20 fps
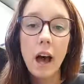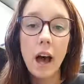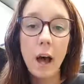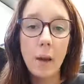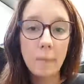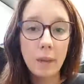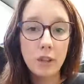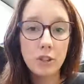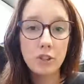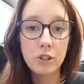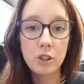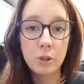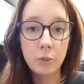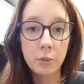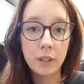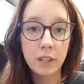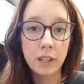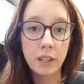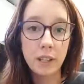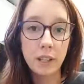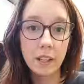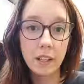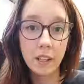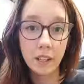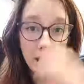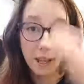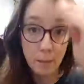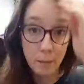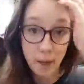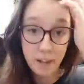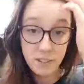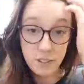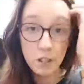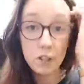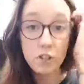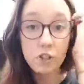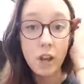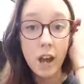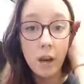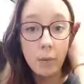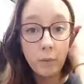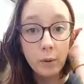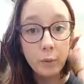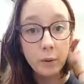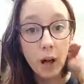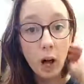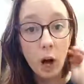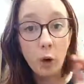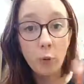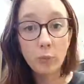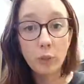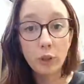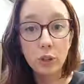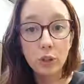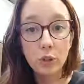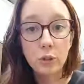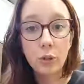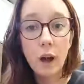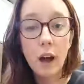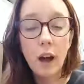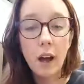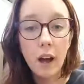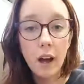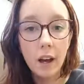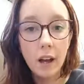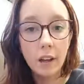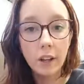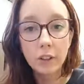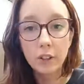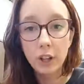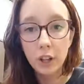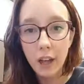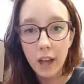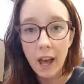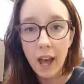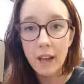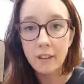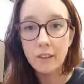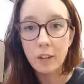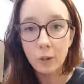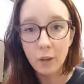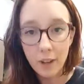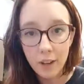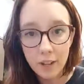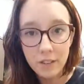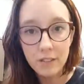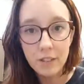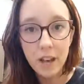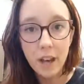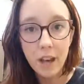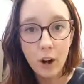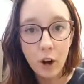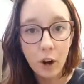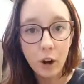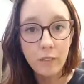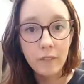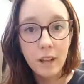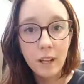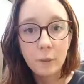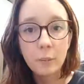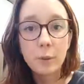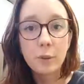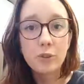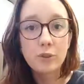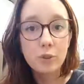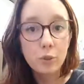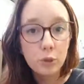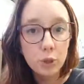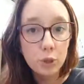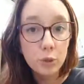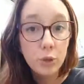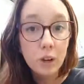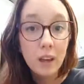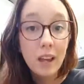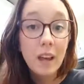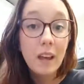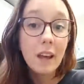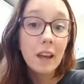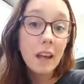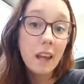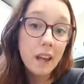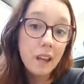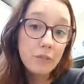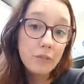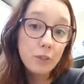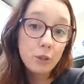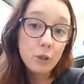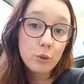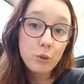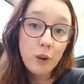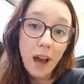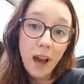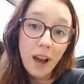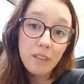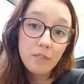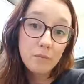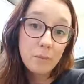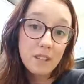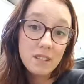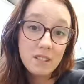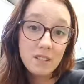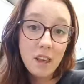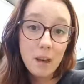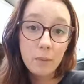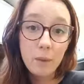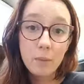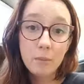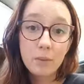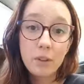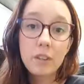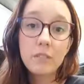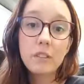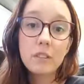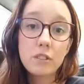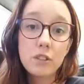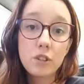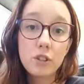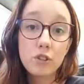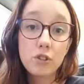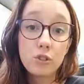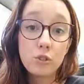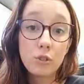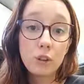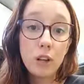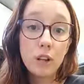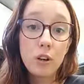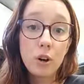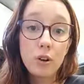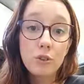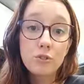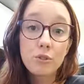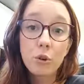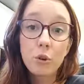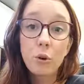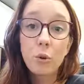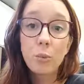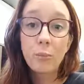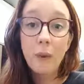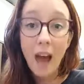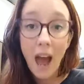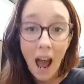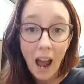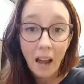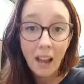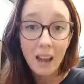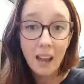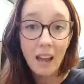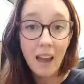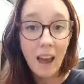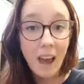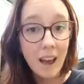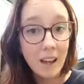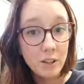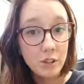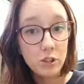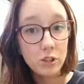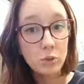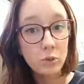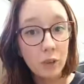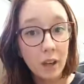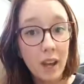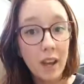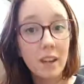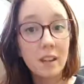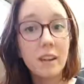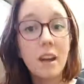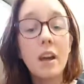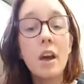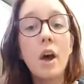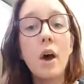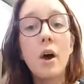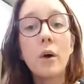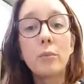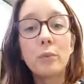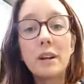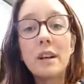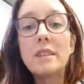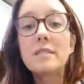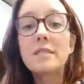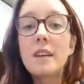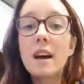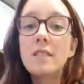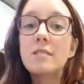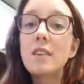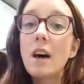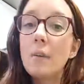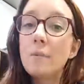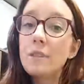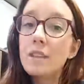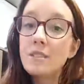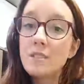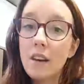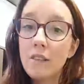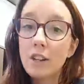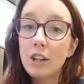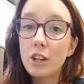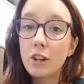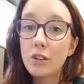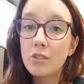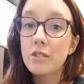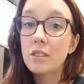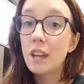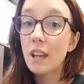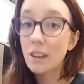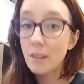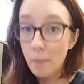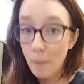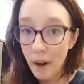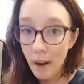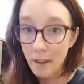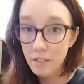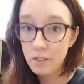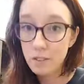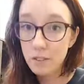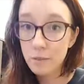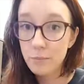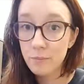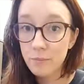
make sure that we get a message and we will help you look at the credits that are available to you. If you have missed them in previous years, you can also go back and you can reassess up to 7 years in the past.